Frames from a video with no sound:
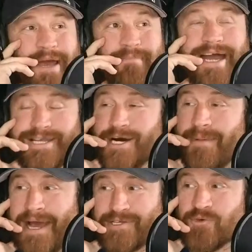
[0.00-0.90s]
man, my
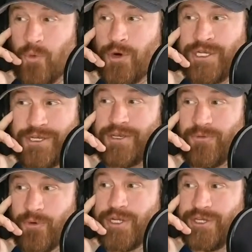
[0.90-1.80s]
dumb ass would
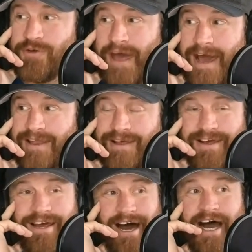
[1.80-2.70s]
do that.
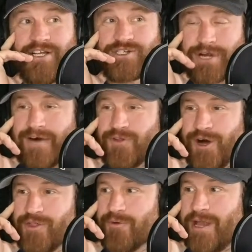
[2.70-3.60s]
I'd
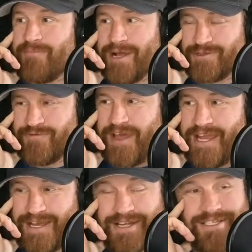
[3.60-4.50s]
travel all the way to
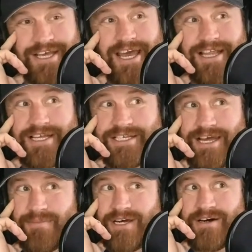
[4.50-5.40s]
Pennsylvania and say, hey,
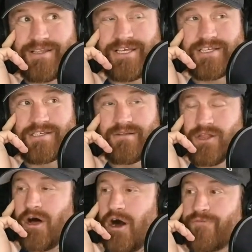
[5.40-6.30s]
listen, I'm going to hunt this
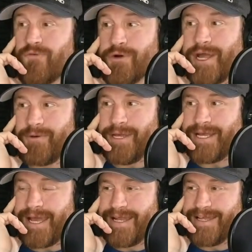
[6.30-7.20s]
long 4-day
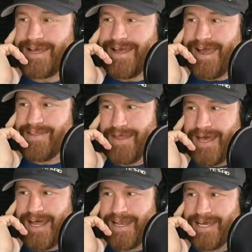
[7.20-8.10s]
weekend, and
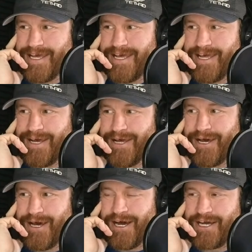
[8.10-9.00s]
then
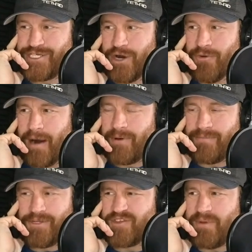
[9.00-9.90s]
show up
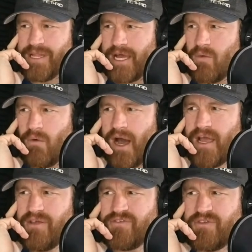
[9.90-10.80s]
and just be like,
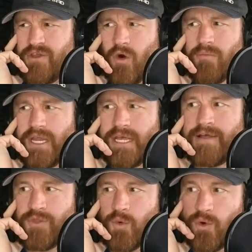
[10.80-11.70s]
why is
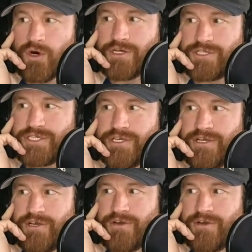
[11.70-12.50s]
nobody in the woods